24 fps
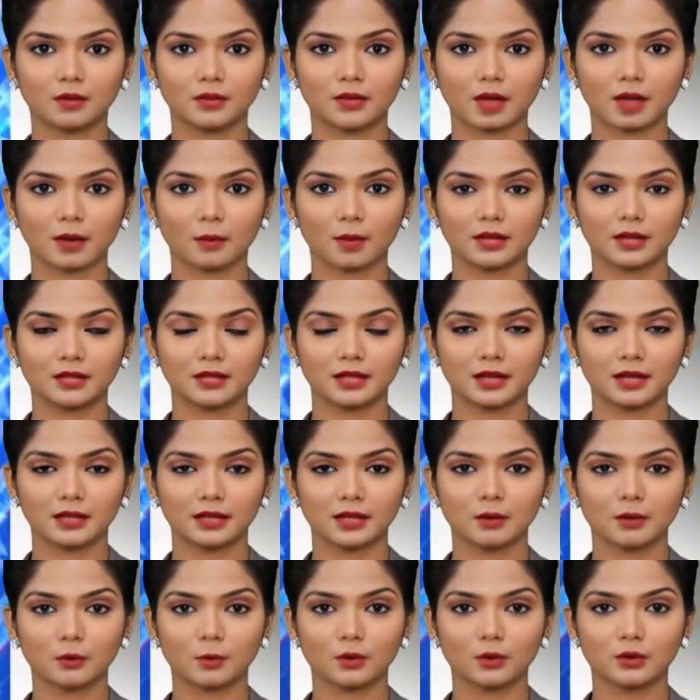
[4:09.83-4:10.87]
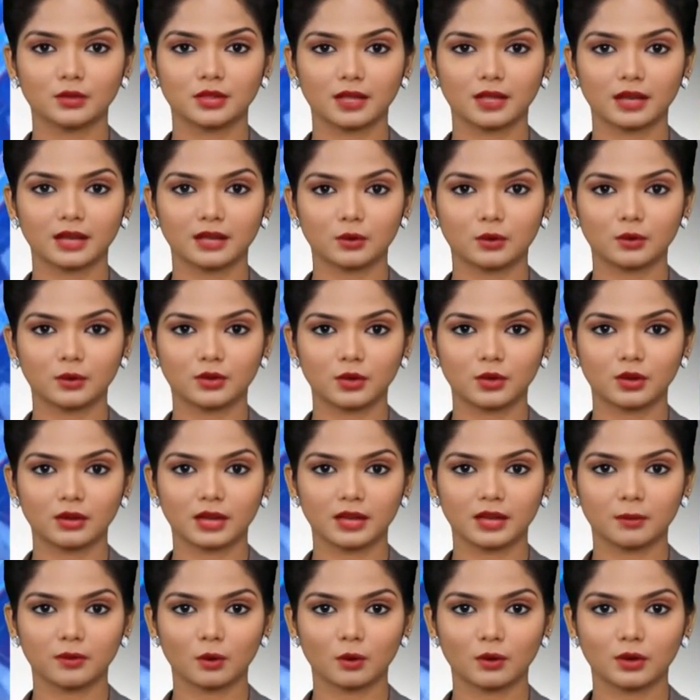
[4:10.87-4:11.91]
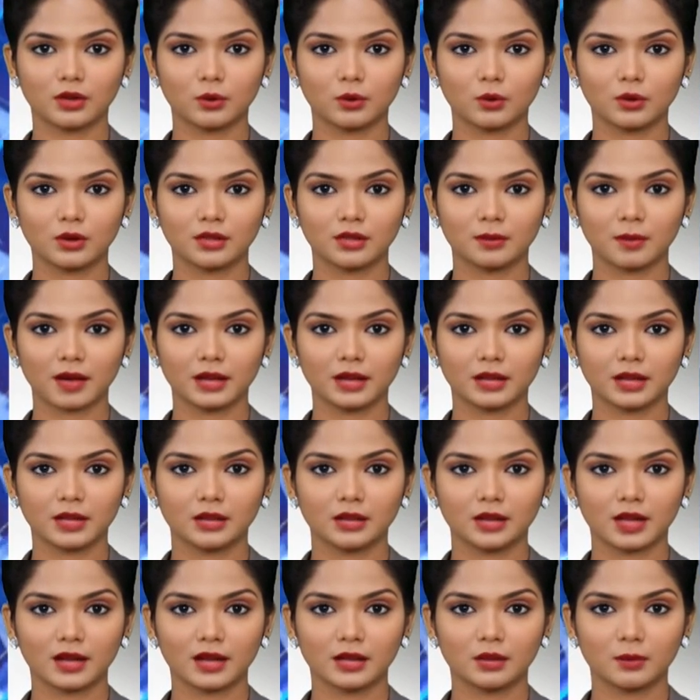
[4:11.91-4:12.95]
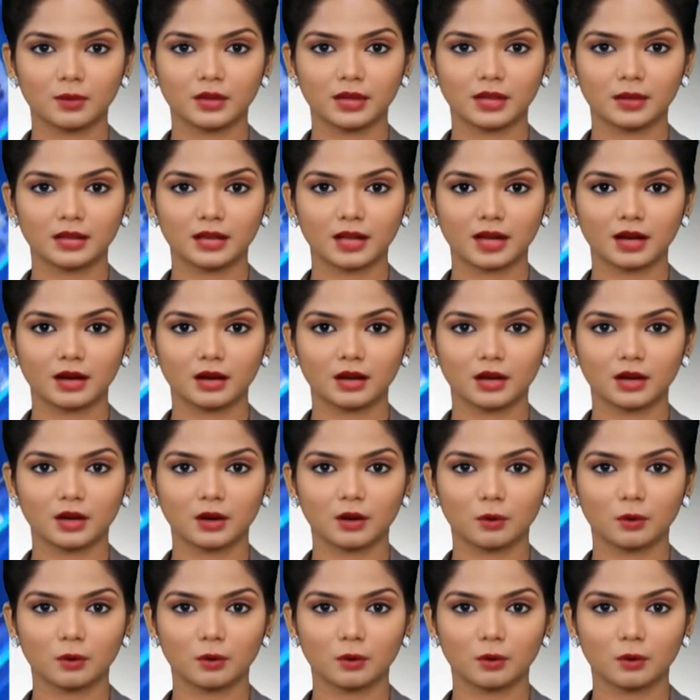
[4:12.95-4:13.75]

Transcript: Taiwan said in a post that it was looking forward to expanding ties with India.